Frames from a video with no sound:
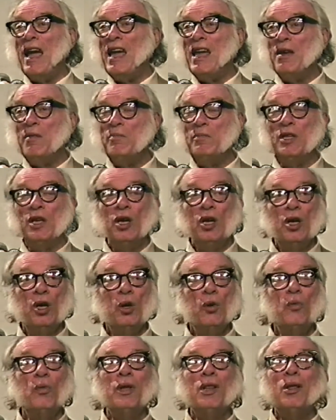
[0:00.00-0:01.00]
aimed,
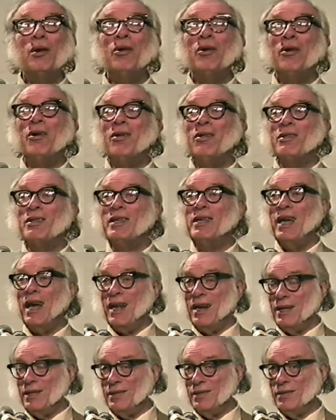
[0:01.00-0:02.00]
we'll all
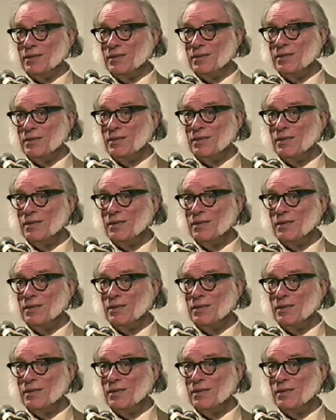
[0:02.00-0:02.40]
get it.